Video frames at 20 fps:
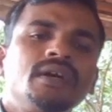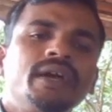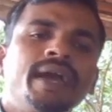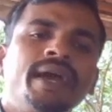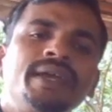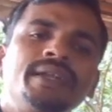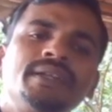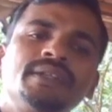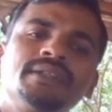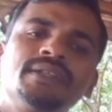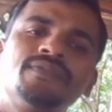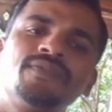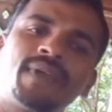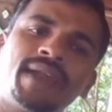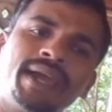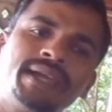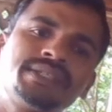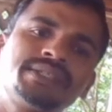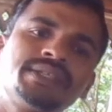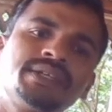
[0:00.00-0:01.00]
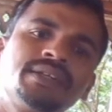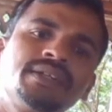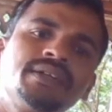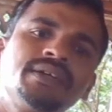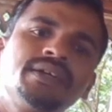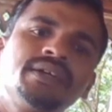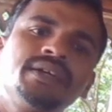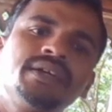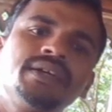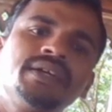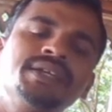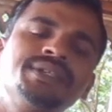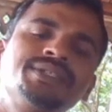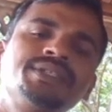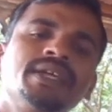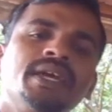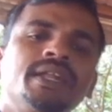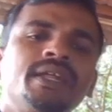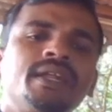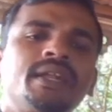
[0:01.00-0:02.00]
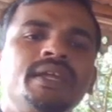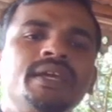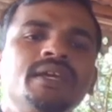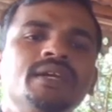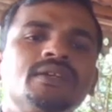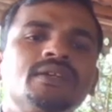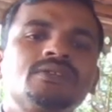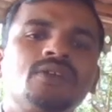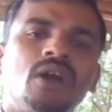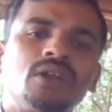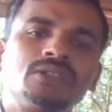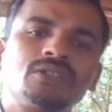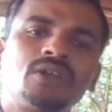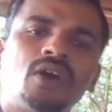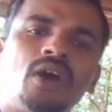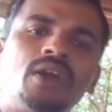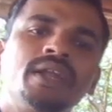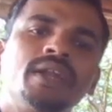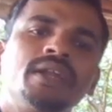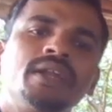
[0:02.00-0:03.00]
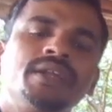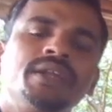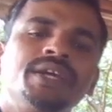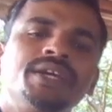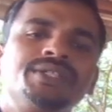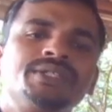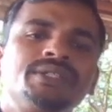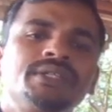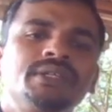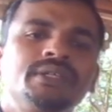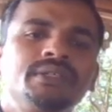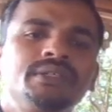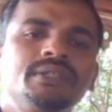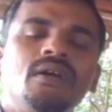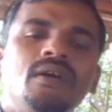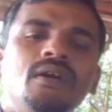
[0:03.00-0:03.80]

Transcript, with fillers: And the fracture is generally conchoidal in nature.